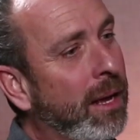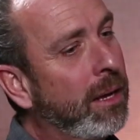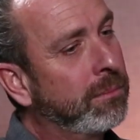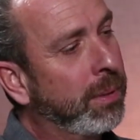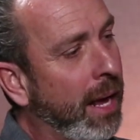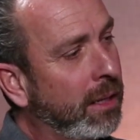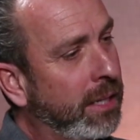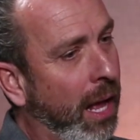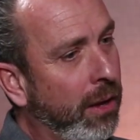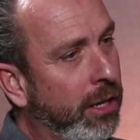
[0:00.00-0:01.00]
it, but that
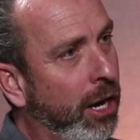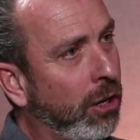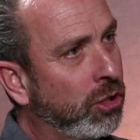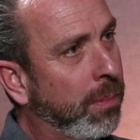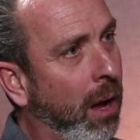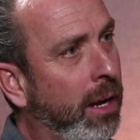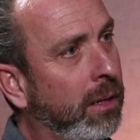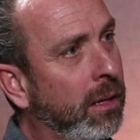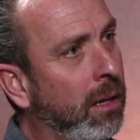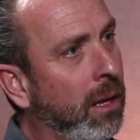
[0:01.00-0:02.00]
Italian heritage
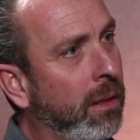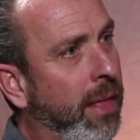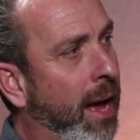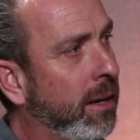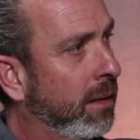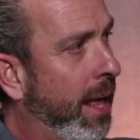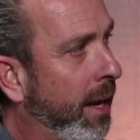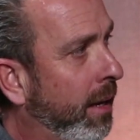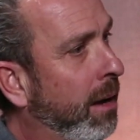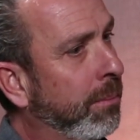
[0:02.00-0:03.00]
behind that
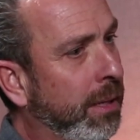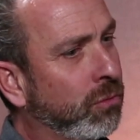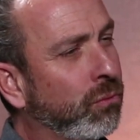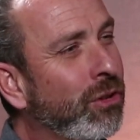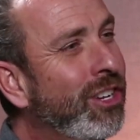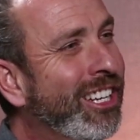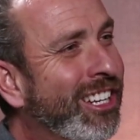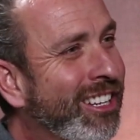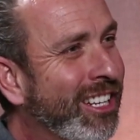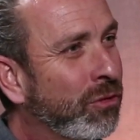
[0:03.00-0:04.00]
that company is really
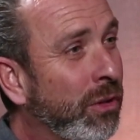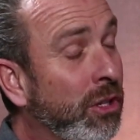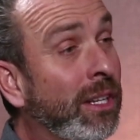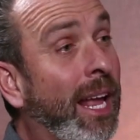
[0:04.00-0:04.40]
is really unique.